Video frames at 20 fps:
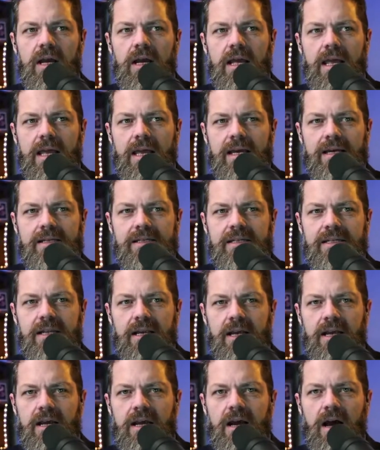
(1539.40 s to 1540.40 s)
is,
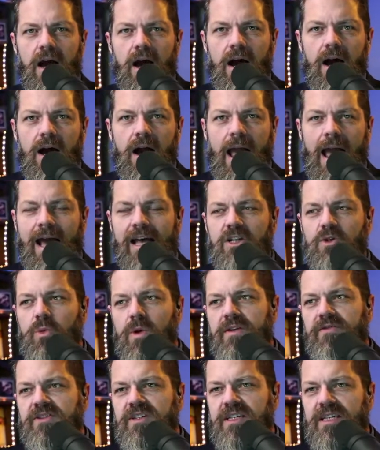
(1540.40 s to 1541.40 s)
as
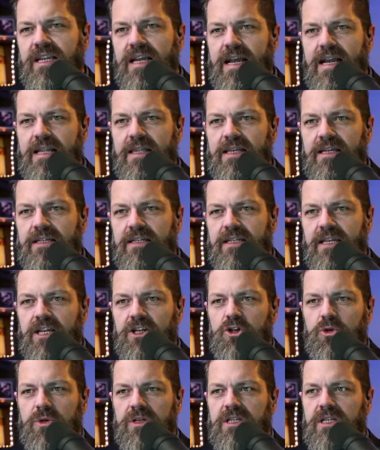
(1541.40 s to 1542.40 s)
we've seen this
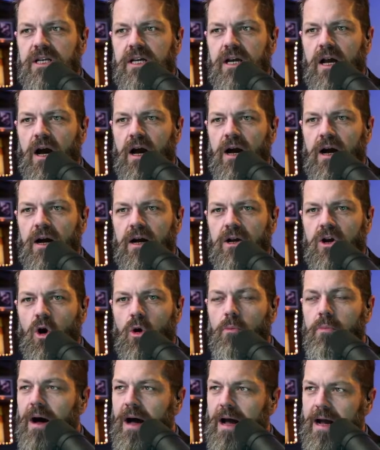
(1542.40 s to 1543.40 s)
centuries go
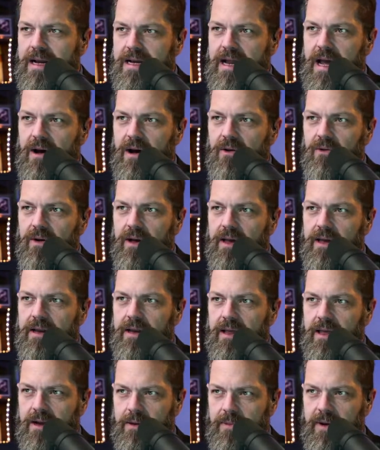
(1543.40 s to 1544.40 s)
by now
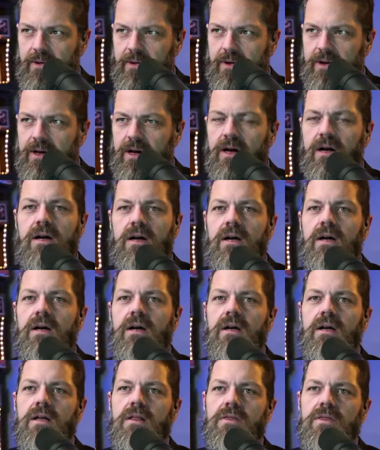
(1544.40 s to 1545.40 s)
in America,
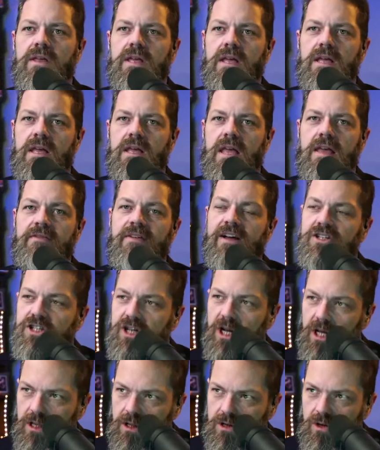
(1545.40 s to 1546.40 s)
the
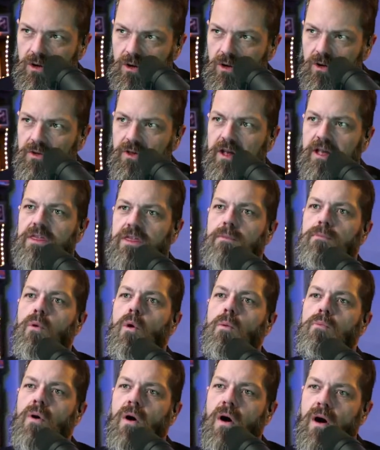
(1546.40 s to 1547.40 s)
evangelical, the
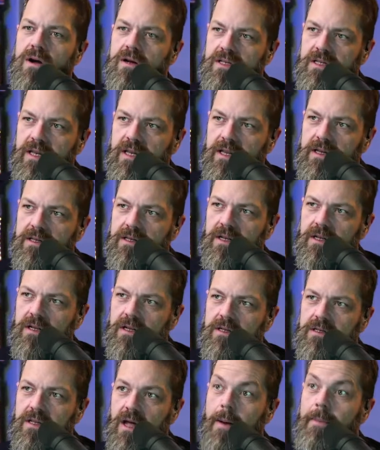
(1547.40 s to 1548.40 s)
more
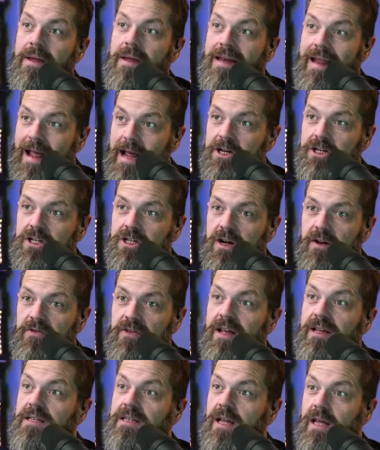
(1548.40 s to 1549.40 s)
Protestant domination of
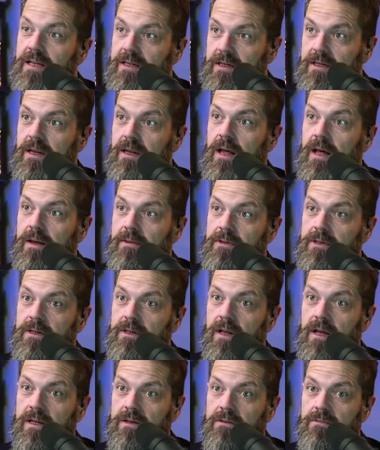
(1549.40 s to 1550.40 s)
things
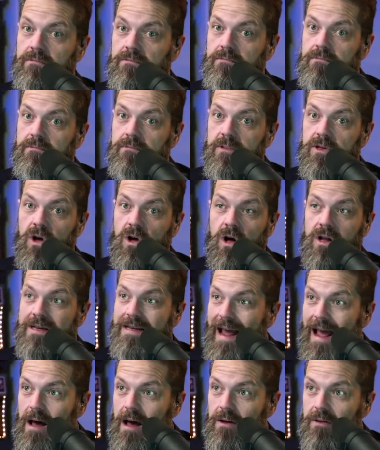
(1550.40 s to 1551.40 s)
has gone
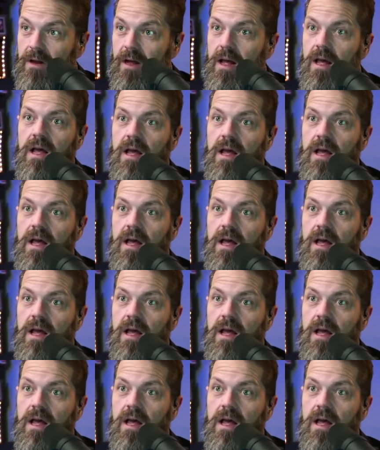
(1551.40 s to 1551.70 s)
down.